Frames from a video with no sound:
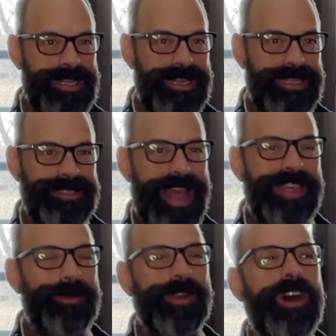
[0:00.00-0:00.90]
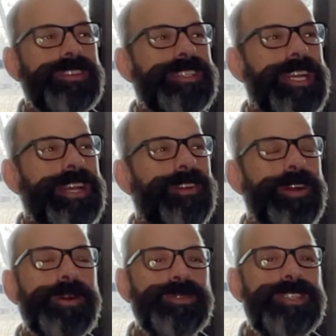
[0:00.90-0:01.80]
And I think we were all sick of our
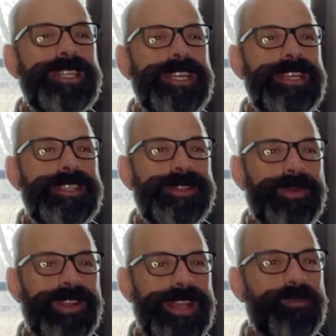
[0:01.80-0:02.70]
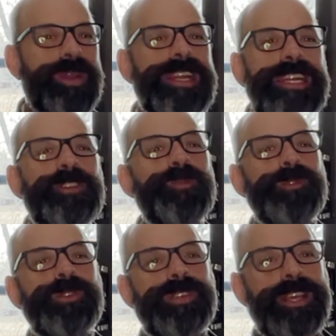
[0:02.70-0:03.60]
own CDs, and we're like, we need new
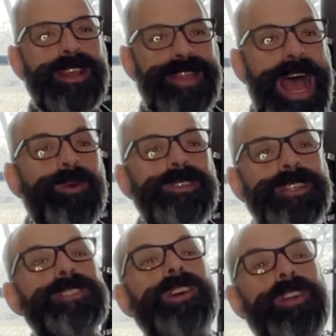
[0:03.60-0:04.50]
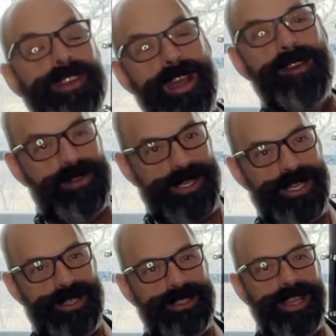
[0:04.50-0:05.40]
music. That was the start of the
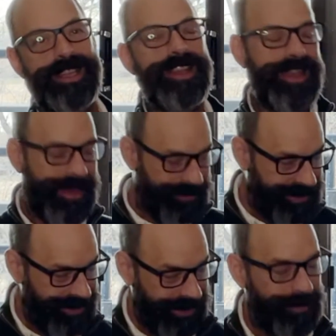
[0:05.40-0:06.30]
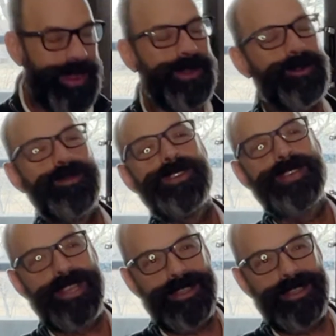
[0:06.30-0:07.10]
conversation. It was like, we're sick of my own music.